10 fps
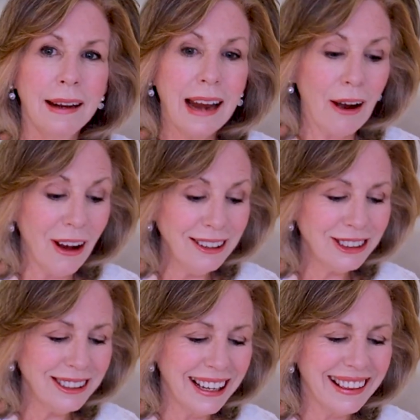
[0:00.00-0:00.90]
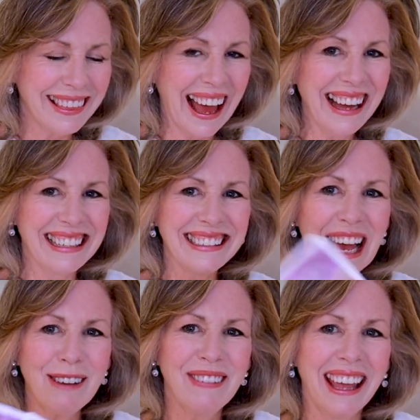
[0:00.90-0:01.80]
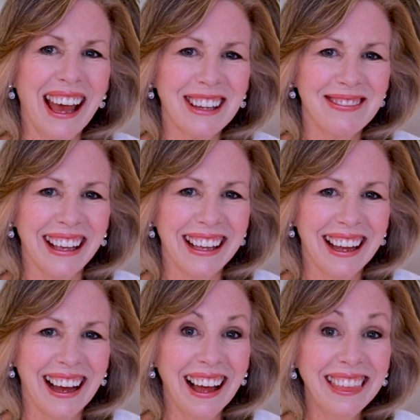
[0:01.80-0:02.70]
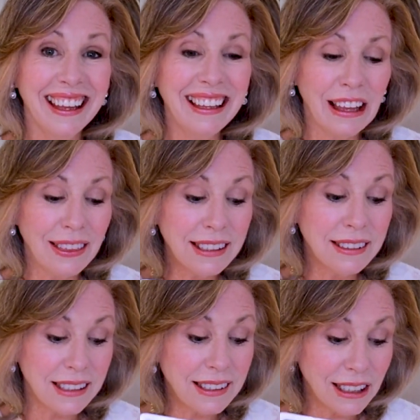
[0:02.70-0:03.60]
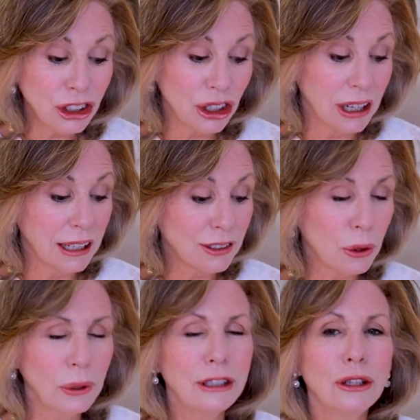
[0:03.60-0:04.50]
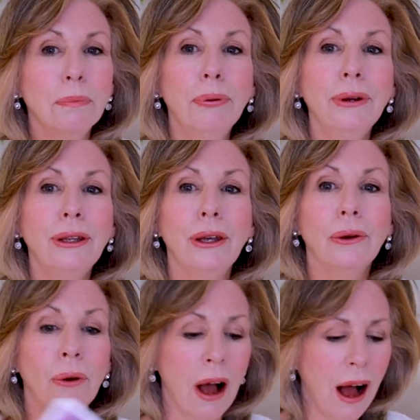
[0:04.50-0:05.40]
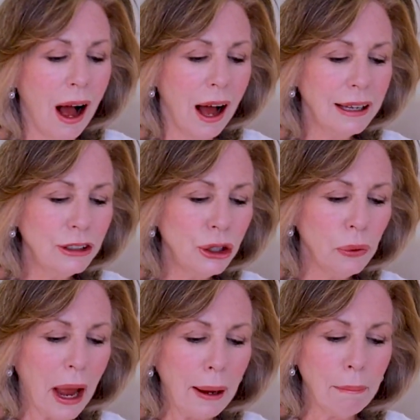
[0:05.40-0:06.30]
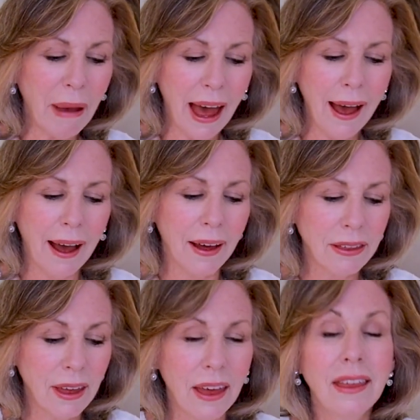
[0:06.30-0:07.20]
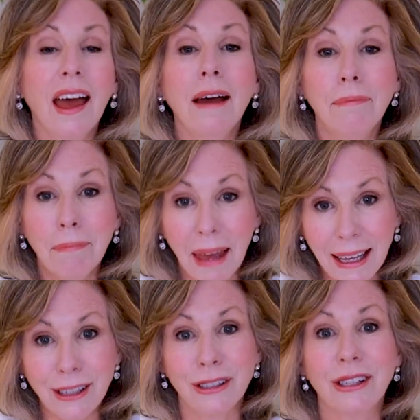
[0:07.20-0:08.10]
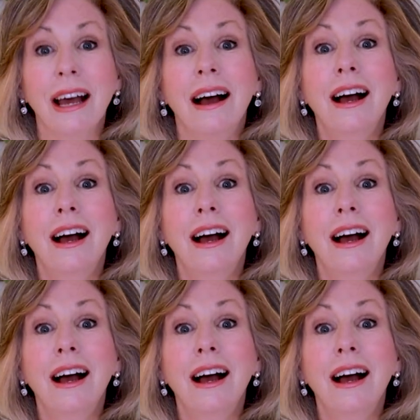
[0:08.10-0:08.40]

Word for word: Now, underneath that is happy, happy. I think this decision is going to put you onto a path that makes